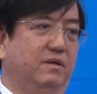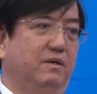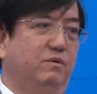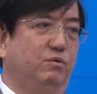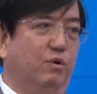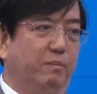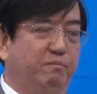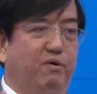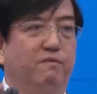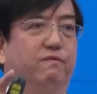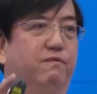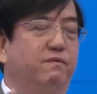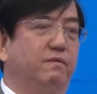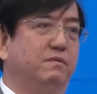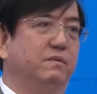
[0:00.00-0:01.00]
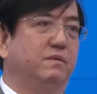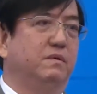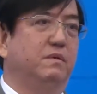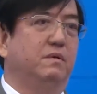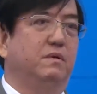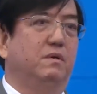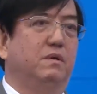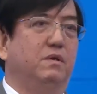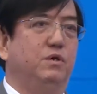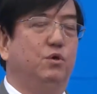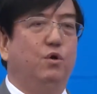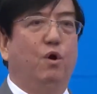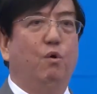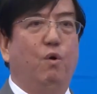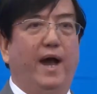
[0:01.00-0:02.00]
to approve. You
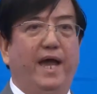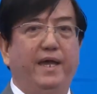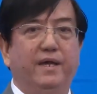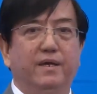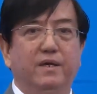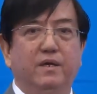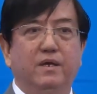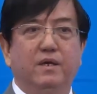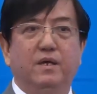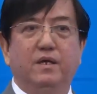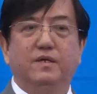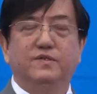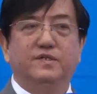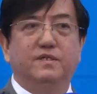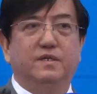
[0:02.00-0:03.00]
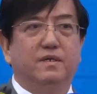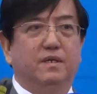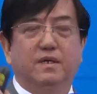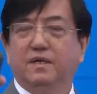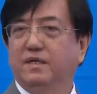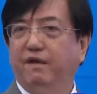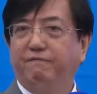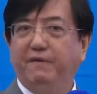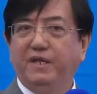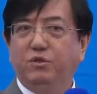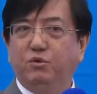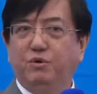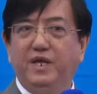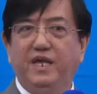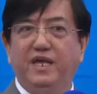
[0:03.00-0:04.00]
know why? The
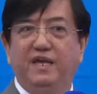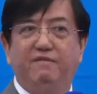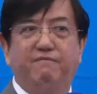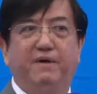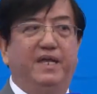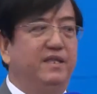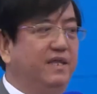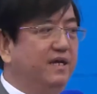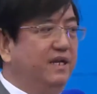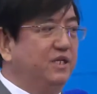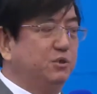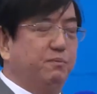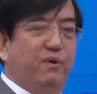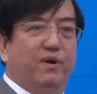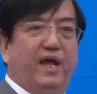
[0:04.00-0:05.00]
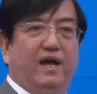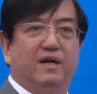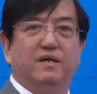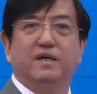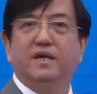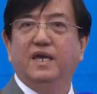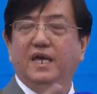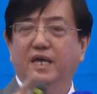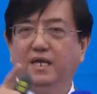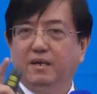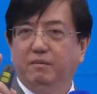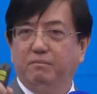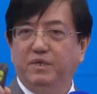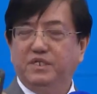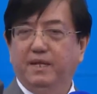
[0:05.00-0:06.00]
factory invented this product.
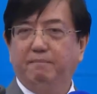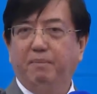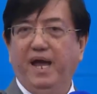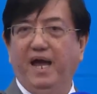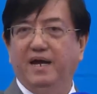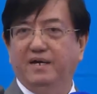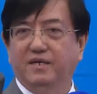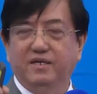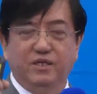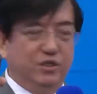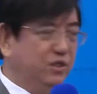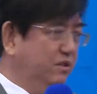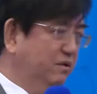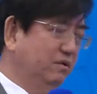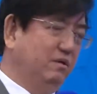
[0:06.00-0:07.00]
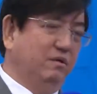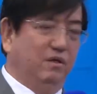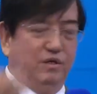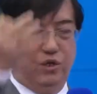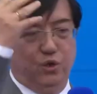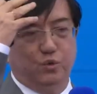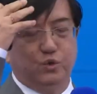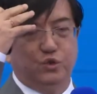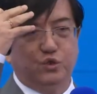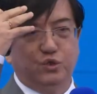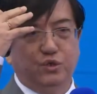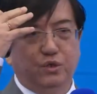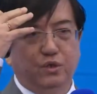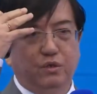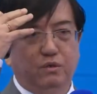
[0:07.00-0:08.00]
Mr. Park used.
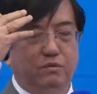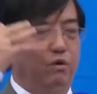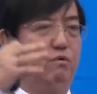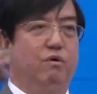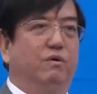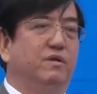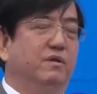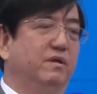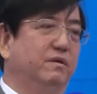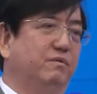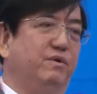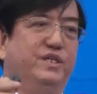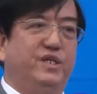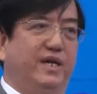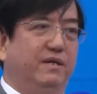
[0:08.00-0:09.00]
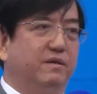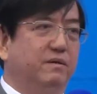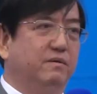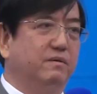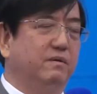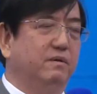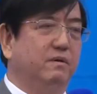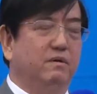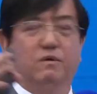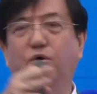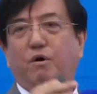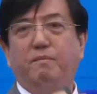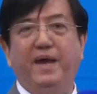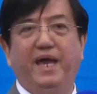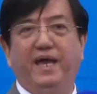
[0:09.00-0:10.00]
No good, reject.
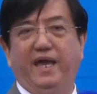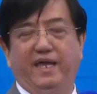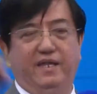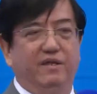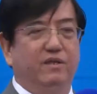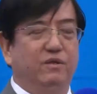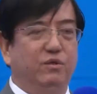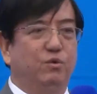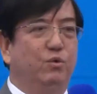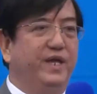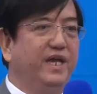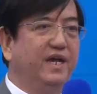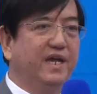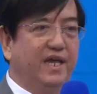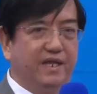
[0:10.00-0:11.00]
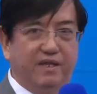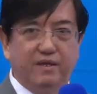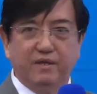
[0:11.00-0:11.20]
Go back and do it again.